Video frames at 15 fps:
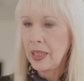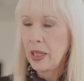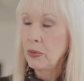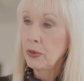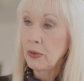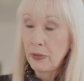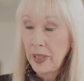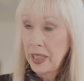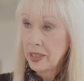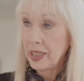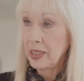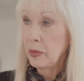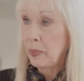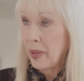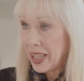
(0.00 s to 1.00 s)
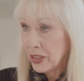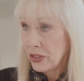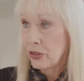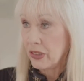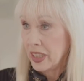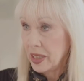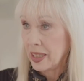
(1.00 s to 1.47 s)
and that will reflect in a
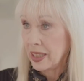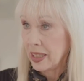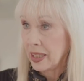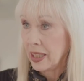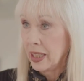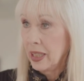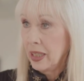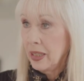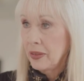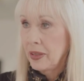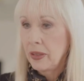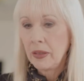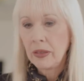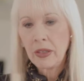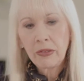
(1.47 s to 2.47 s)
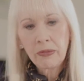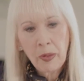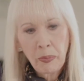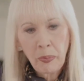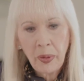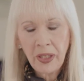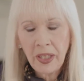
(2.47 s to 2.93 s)
bad greeting. They'll look
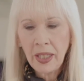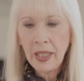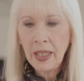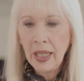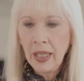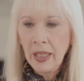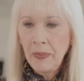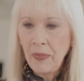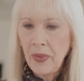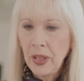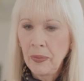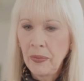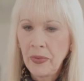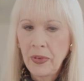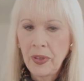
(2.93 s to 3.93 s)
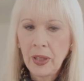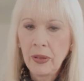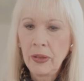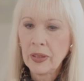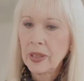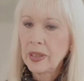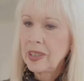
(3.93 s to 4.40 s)
grumpy, they'll
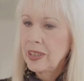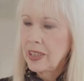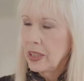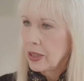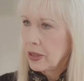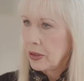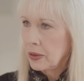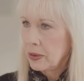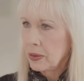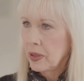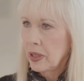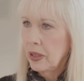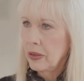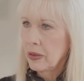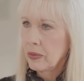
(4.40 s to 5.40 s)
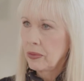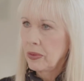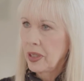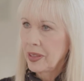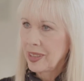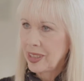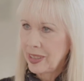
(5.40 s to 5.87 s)
look cynical, they'll look
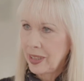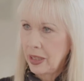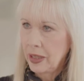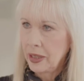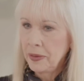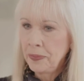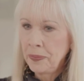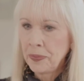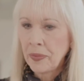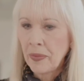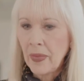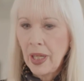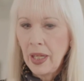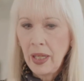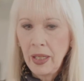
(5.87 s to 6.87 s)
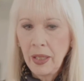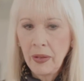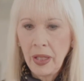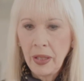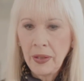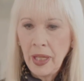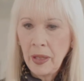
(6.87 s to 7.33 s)
rather sullen.
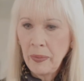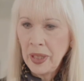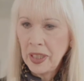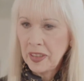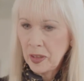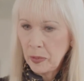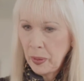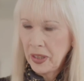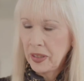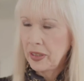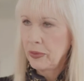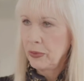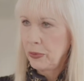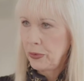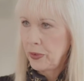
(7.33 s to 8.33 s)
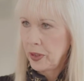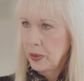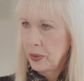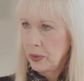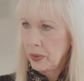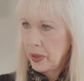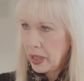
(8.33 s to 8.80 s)
And that makes the person
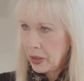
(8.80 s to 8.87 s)
feel